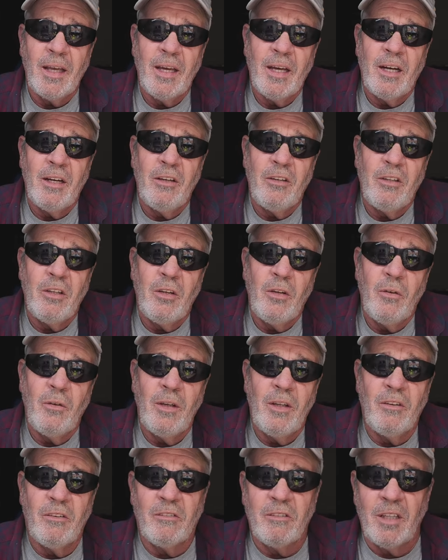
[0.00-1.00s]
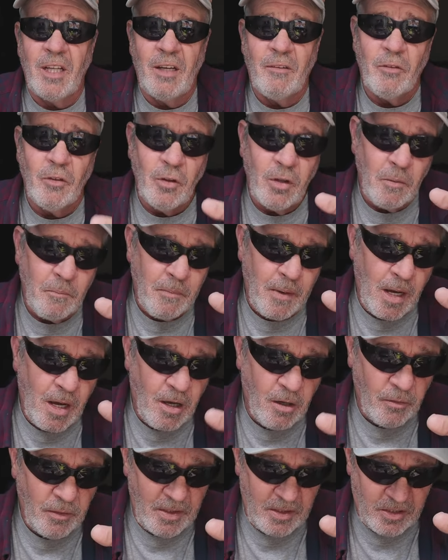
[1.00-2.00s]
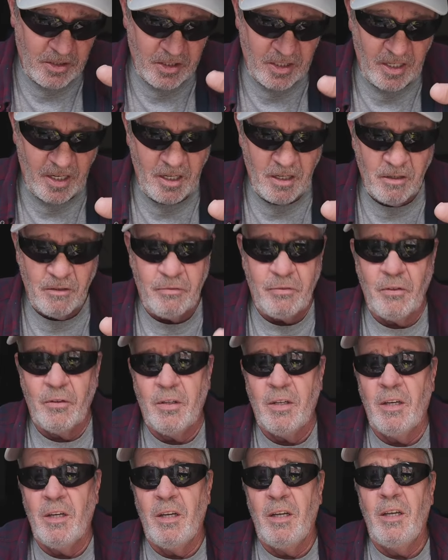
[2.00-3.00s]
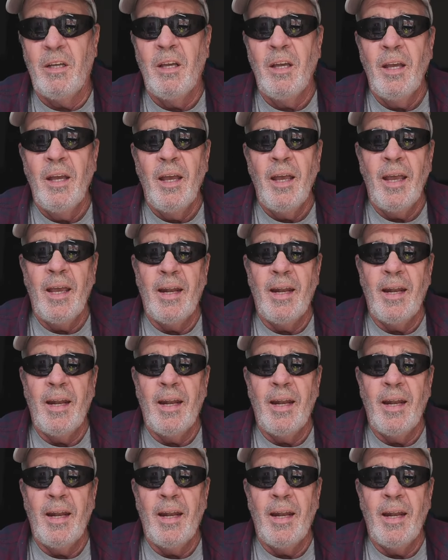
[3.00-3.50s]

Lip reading: All I got to do is level the ball itself, okay?